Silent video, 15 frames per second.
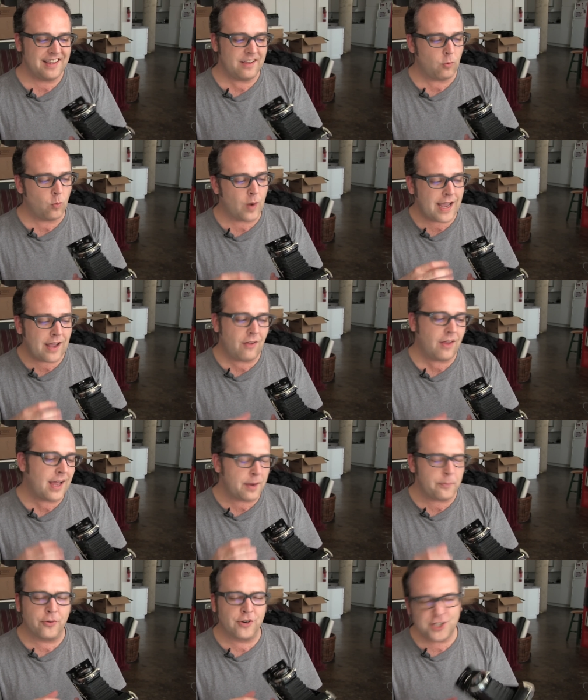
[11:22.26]
while
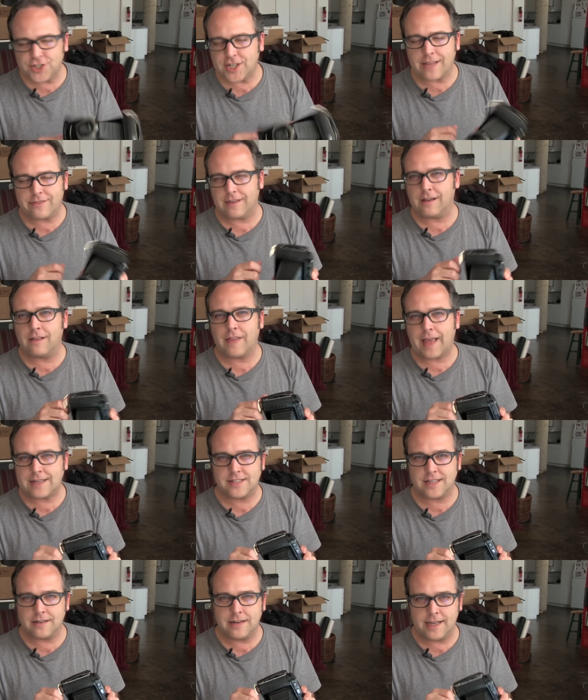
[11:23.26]
I appreciate the
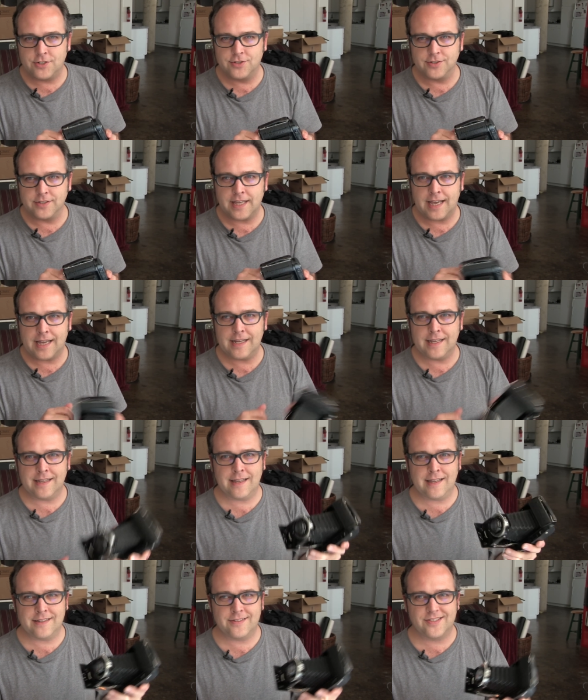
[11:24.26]
classic nature of that,
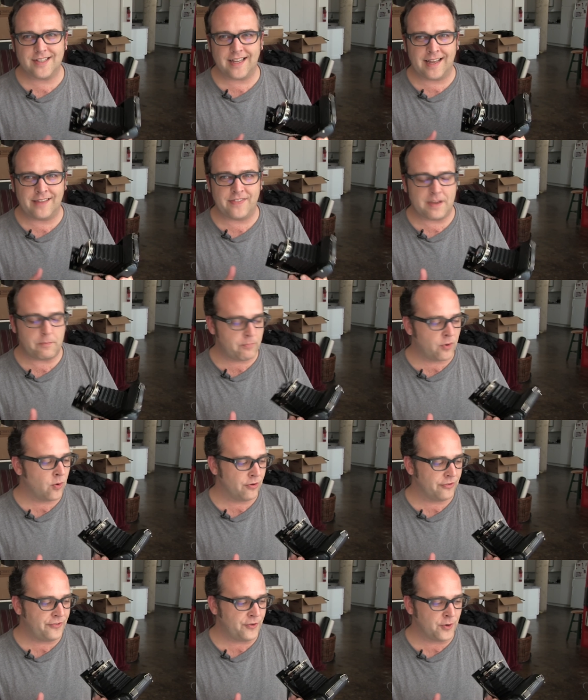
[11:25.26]
it, it's I think
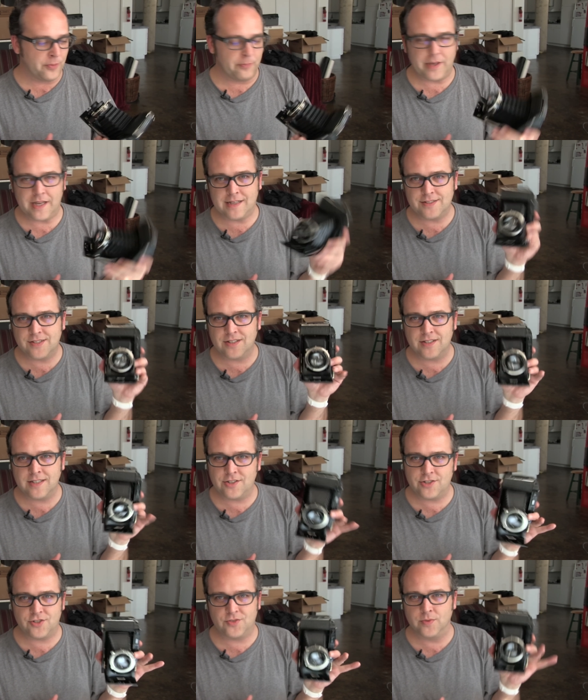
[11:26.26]
poor form because it,
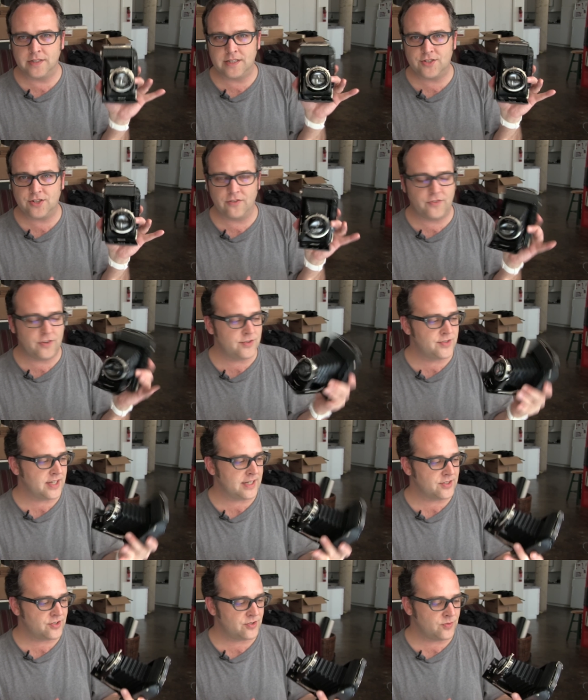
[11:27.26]
it, just really is
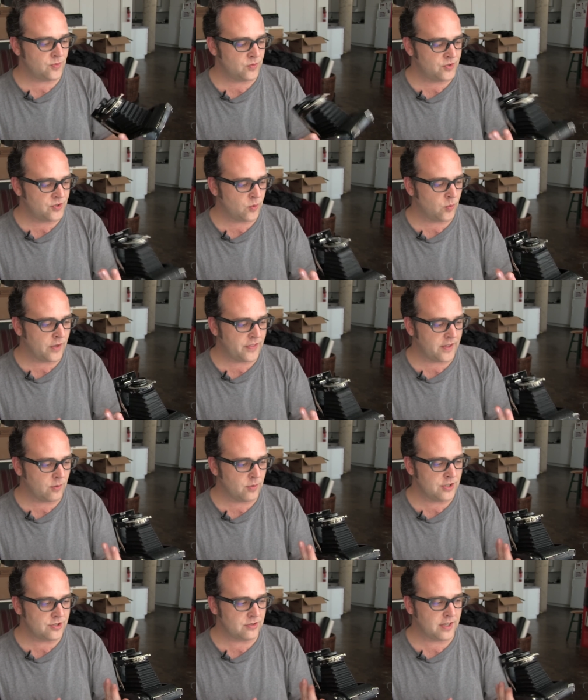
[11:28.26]
confusing as to, to what the
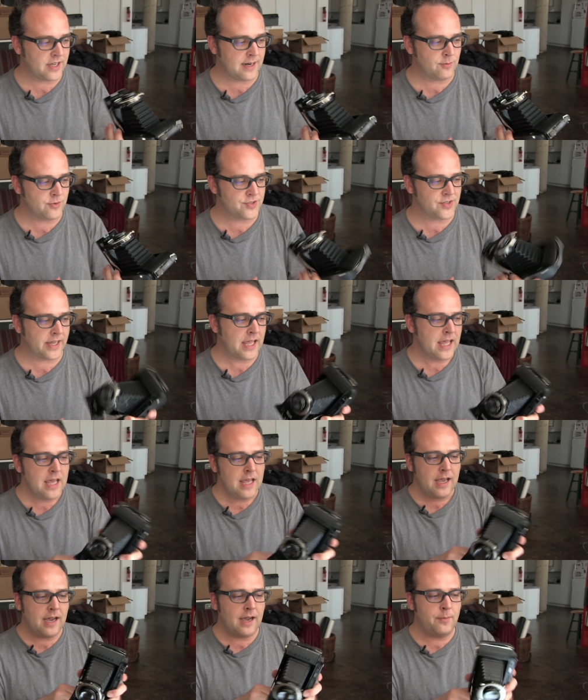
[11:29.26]
original camera was like.
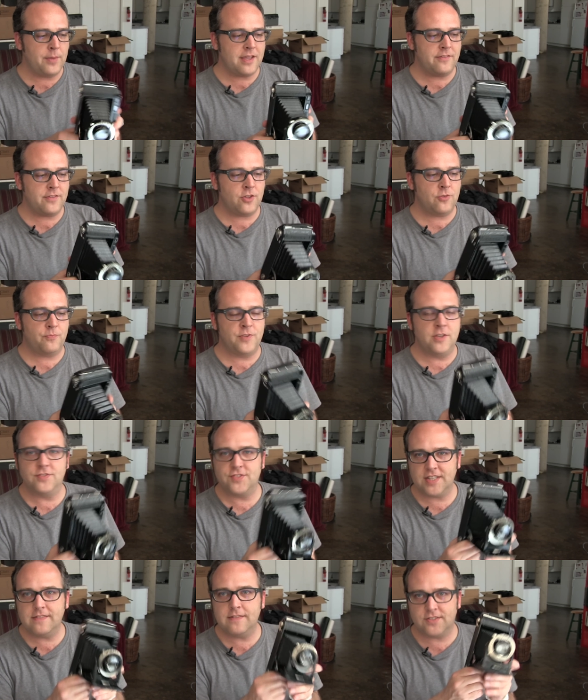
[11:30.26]
Um, it, you,
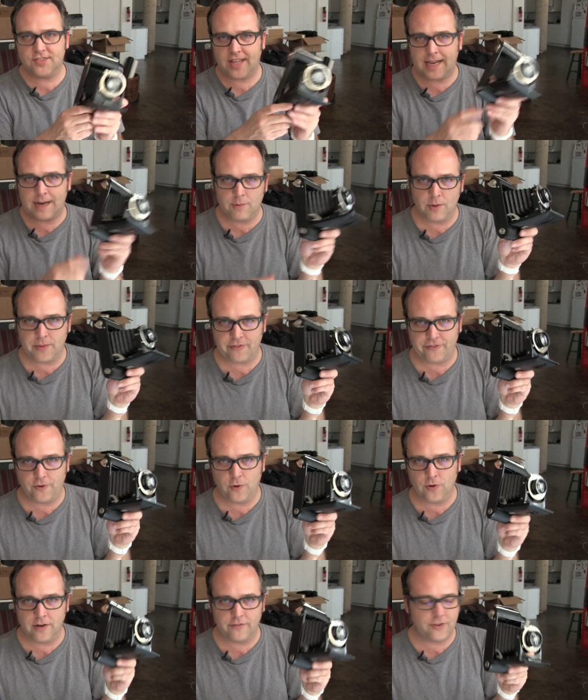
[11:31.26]
have seen this camera
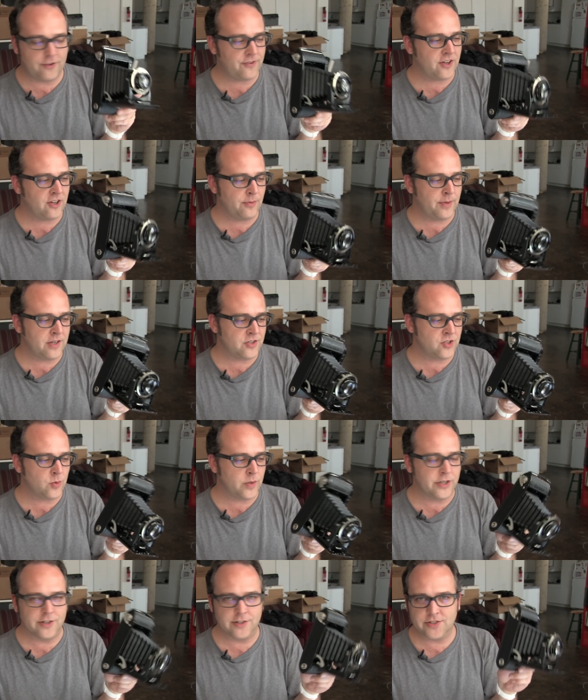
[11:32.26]
before if you follow me on
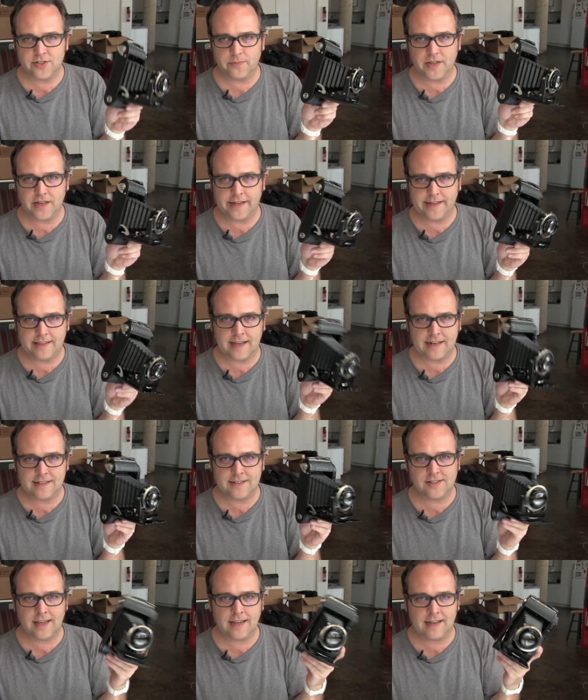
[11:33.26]
Twitter or something like that
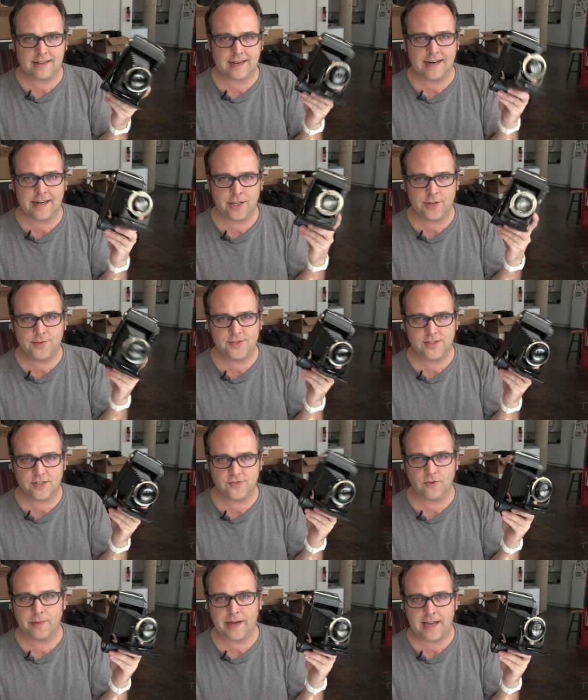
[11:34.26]
because I, I kind of use
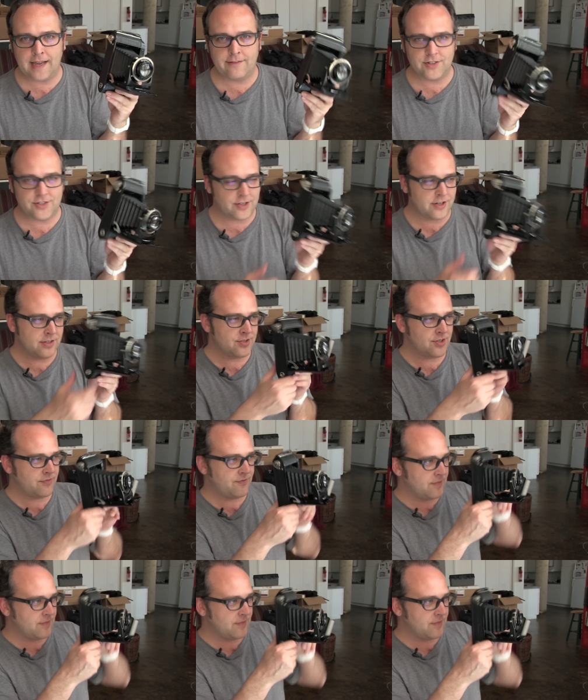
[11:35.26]
this for my avatar. There's a,